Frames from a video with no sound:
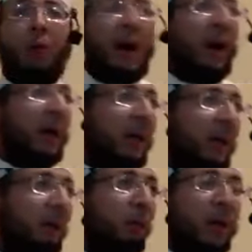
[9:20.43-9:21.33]

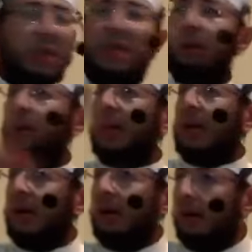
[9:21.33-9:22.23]
I wish that we
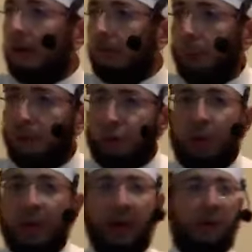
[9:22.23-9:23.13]
can move to
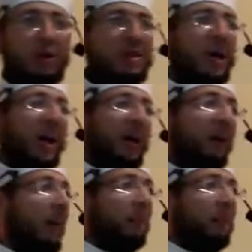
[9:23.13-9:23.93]
the other side,